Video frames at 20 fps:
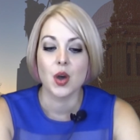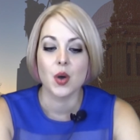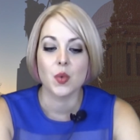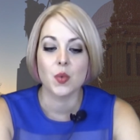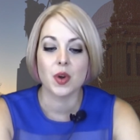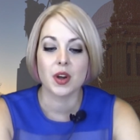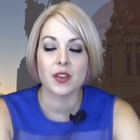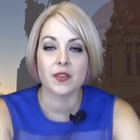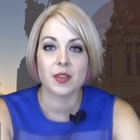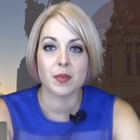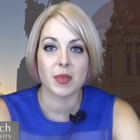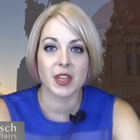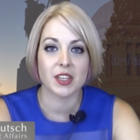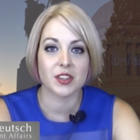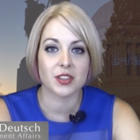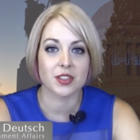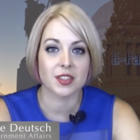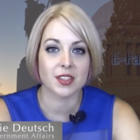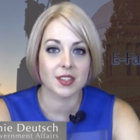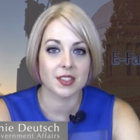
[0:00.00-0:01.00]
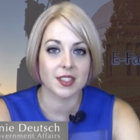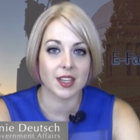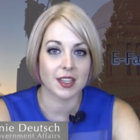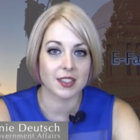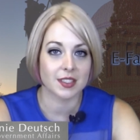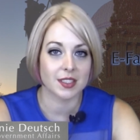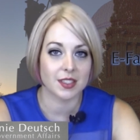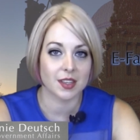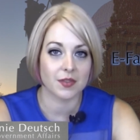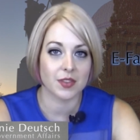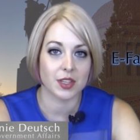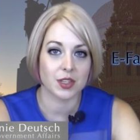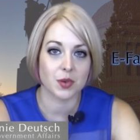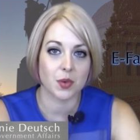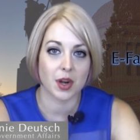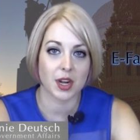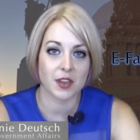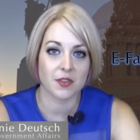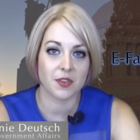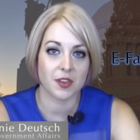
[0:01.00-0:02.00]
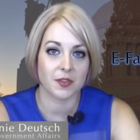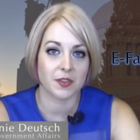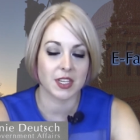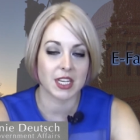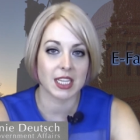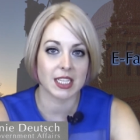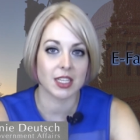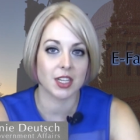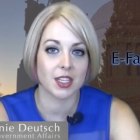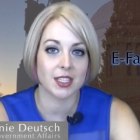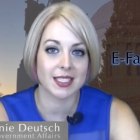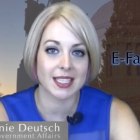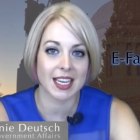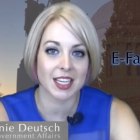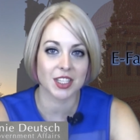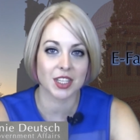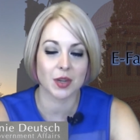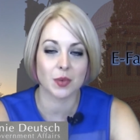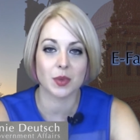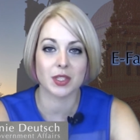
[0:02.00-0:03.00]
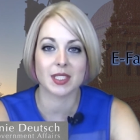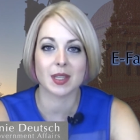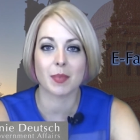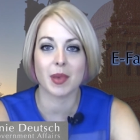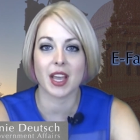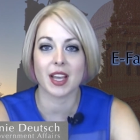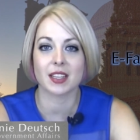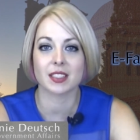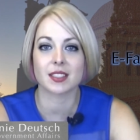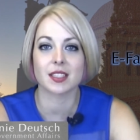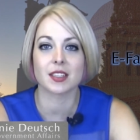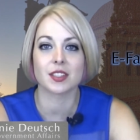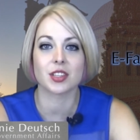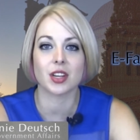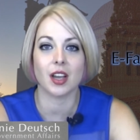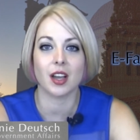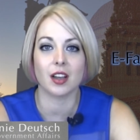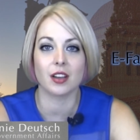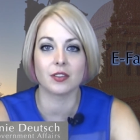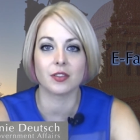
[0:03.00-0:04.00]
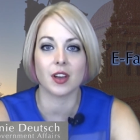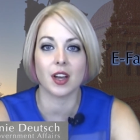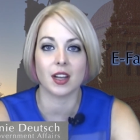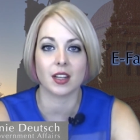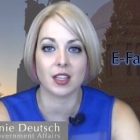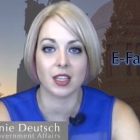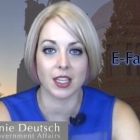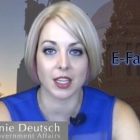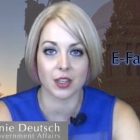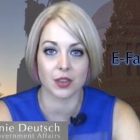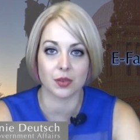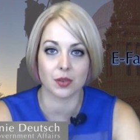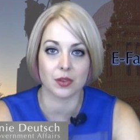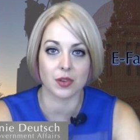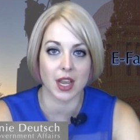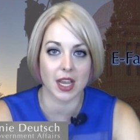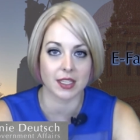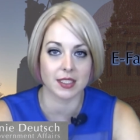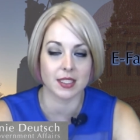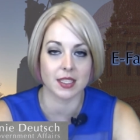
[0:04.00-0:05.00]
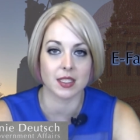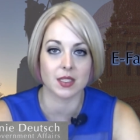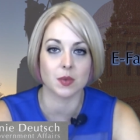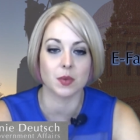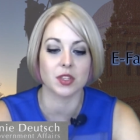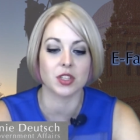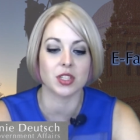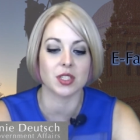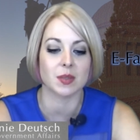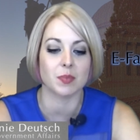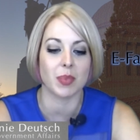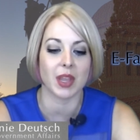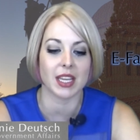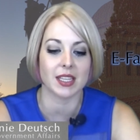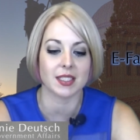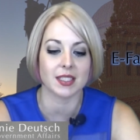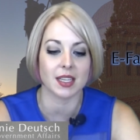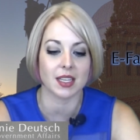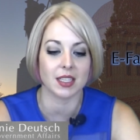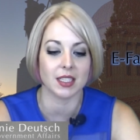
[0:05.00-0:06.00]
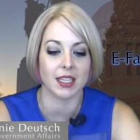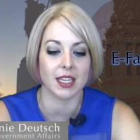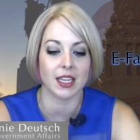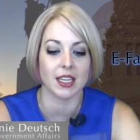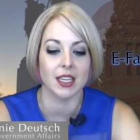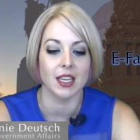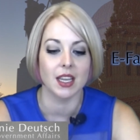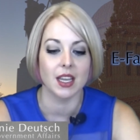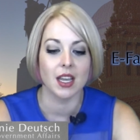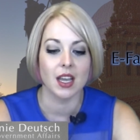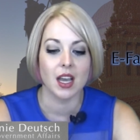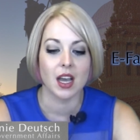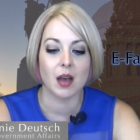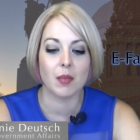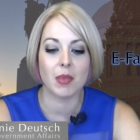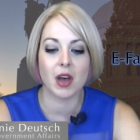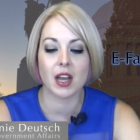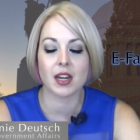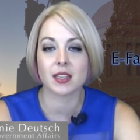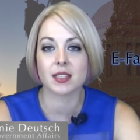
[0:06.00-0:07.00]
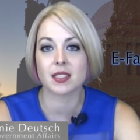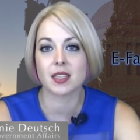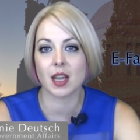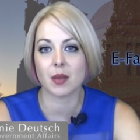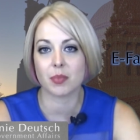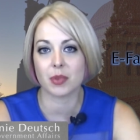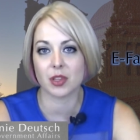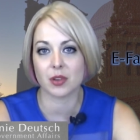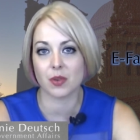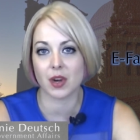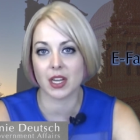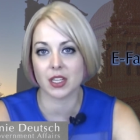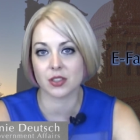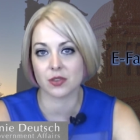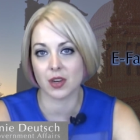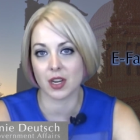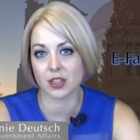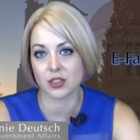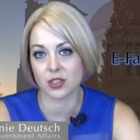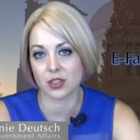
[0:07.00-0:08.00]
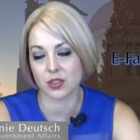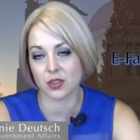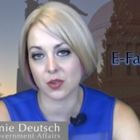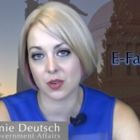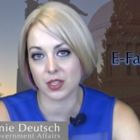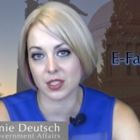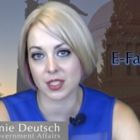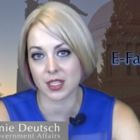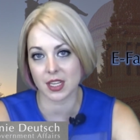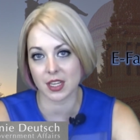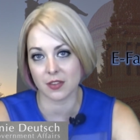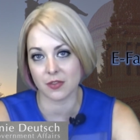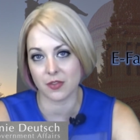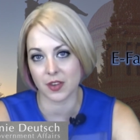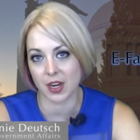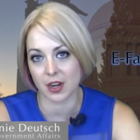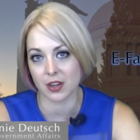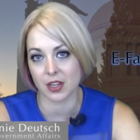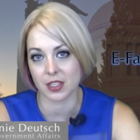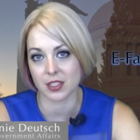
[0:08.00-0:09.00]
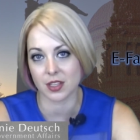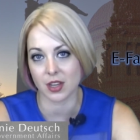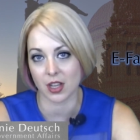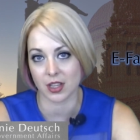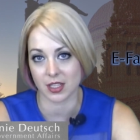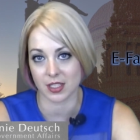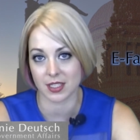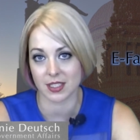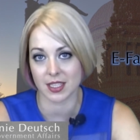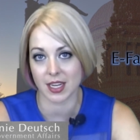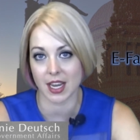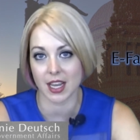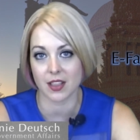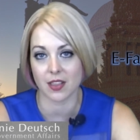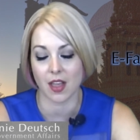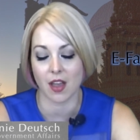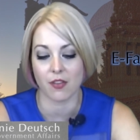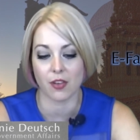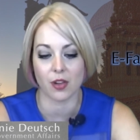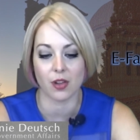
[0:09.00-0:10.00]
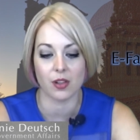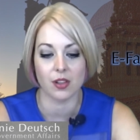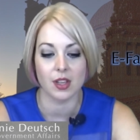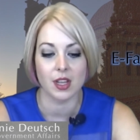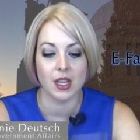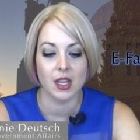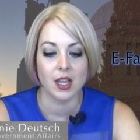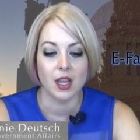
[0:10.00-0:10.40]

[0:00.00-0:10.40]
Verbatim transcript: One of the major successes of the 2015 session was the passage of a click through nexus, which is basically a modest step in the right direction towards e fairness on the state level.